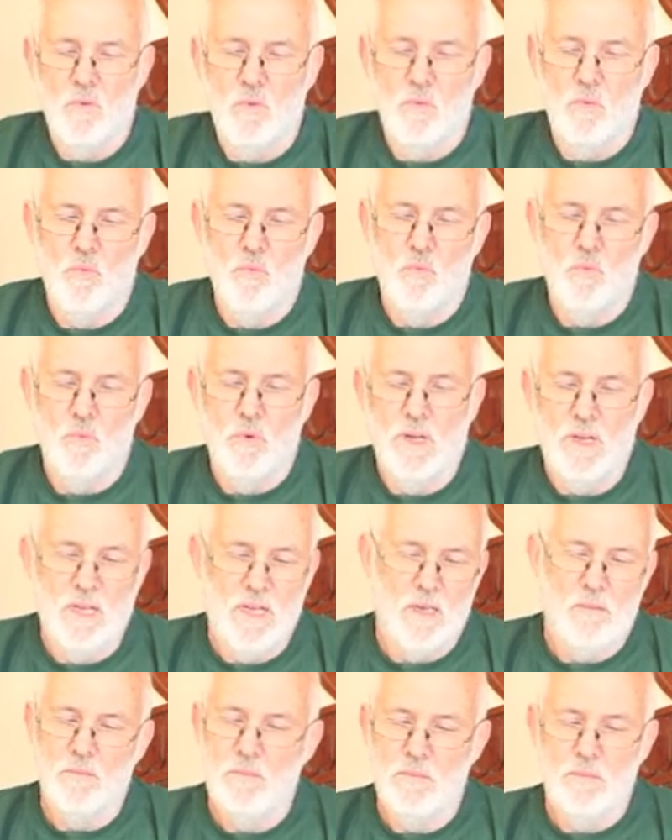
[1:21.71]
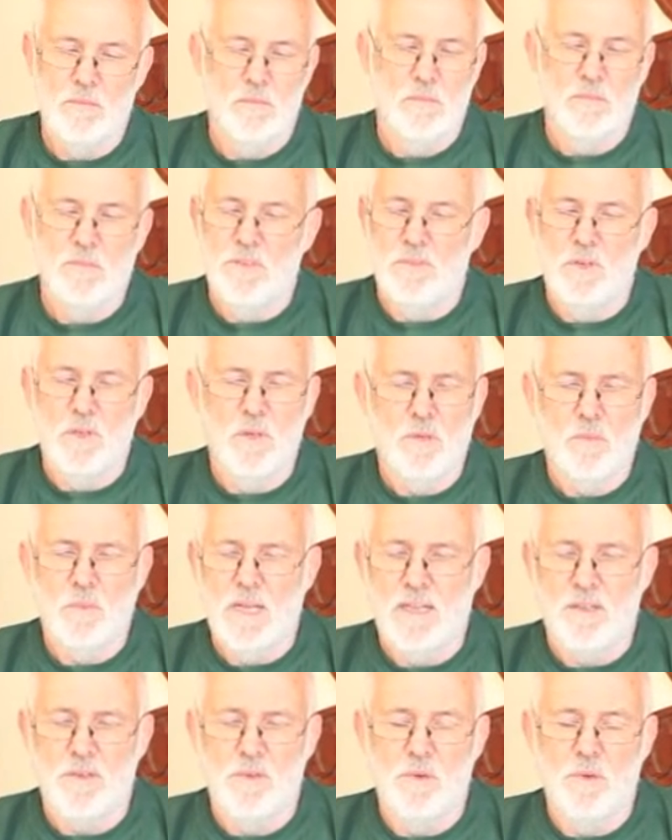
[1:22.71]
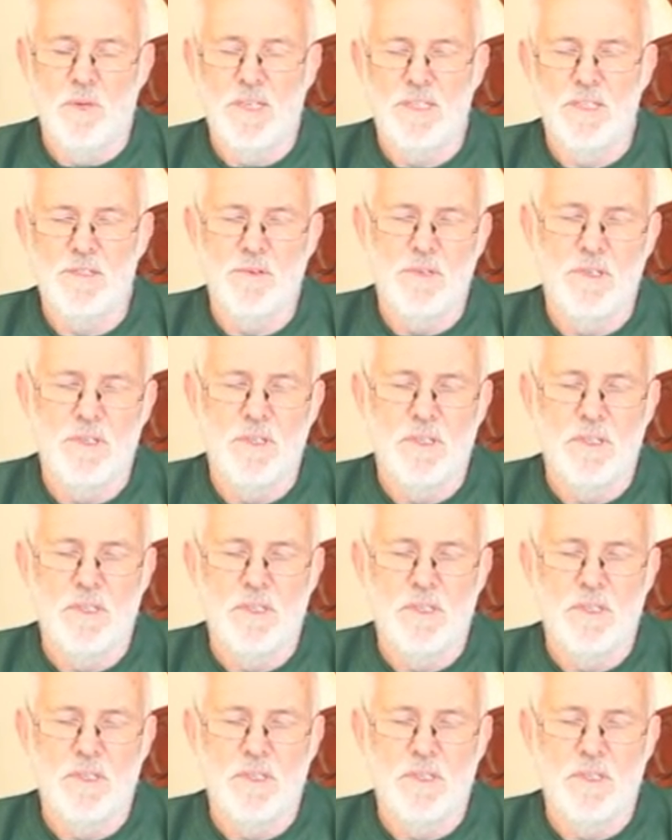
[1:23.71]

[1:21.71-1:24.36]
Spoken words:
if you look back through history,